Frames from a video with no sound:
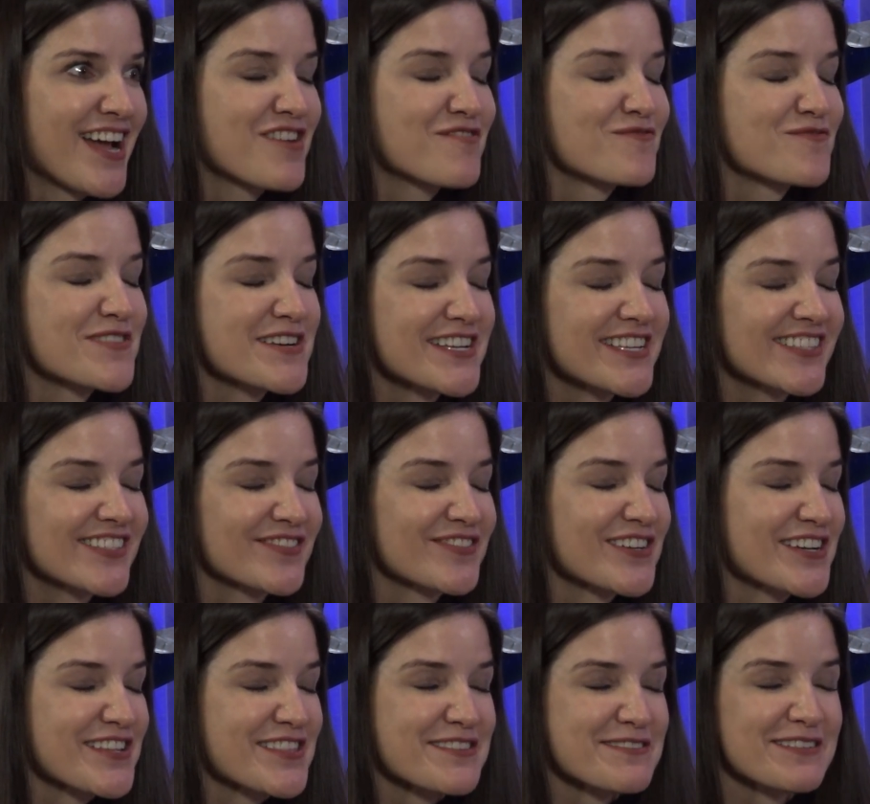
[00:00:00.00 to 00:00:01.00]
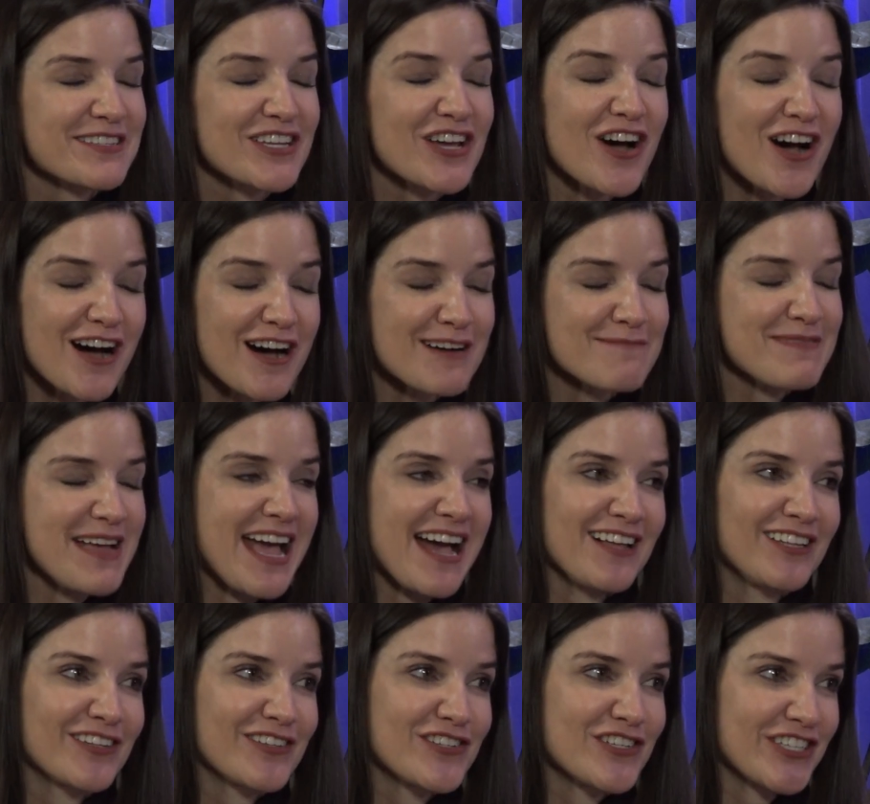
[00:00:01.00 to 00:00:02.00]
What is one of the top
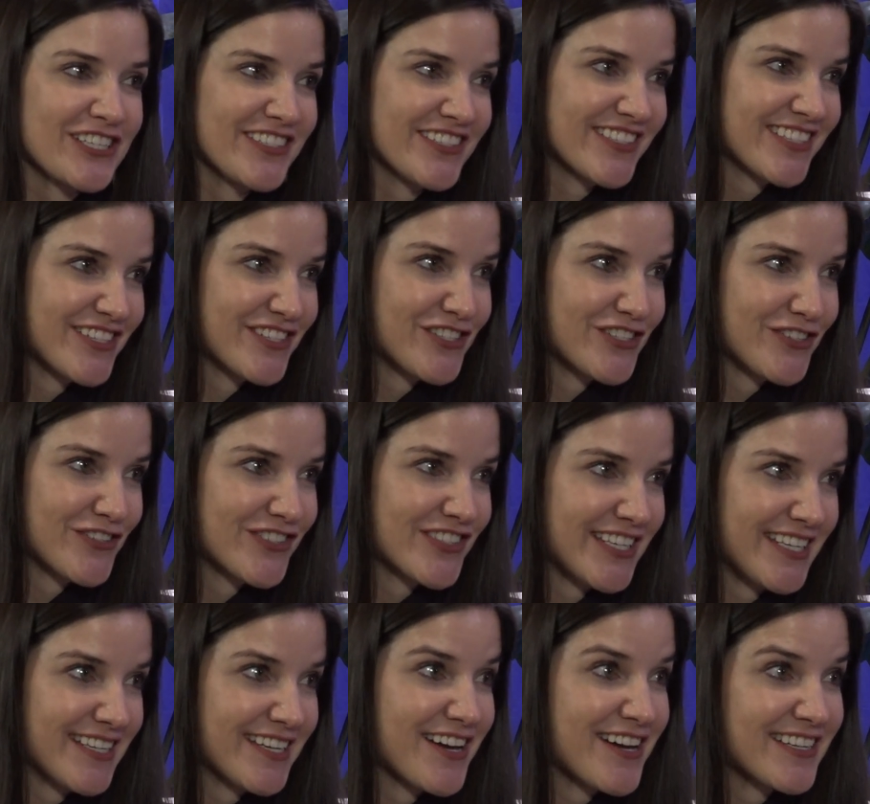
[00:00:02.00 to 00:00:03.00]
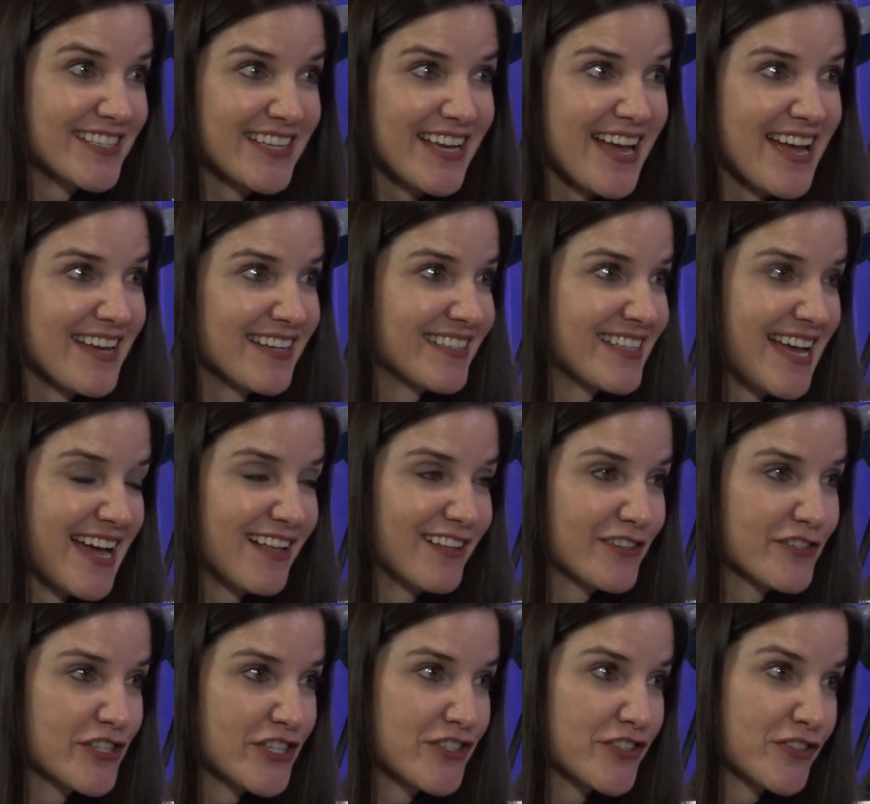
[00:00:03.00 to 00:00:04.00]
allergens that you see? Contact
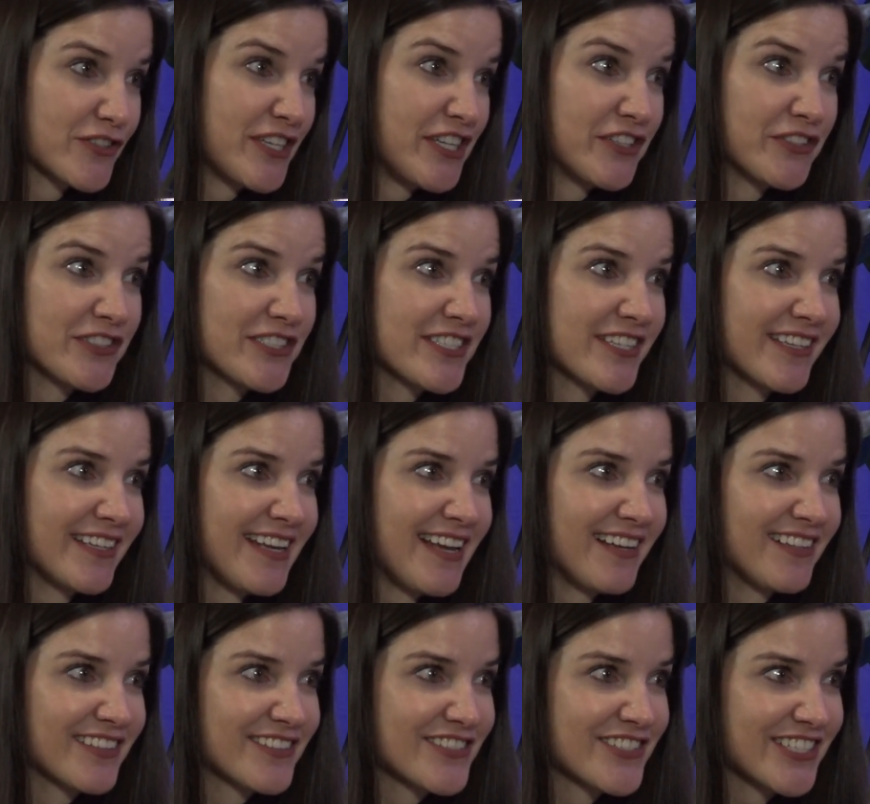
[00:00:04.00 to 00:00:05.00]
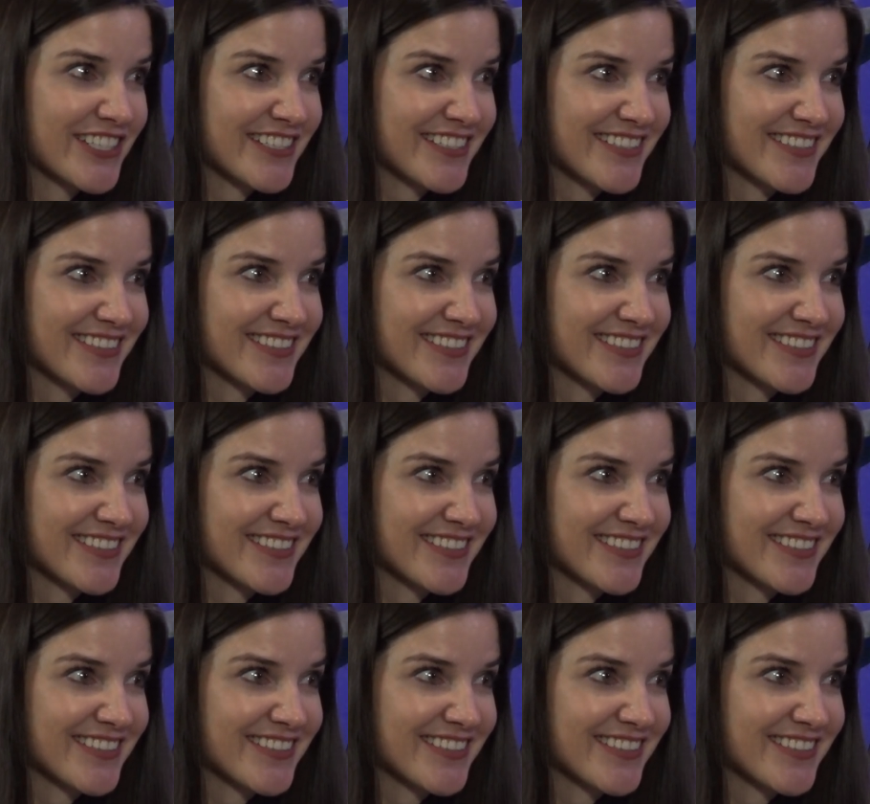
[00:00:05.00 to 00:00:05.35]
allergens or irritant allergen?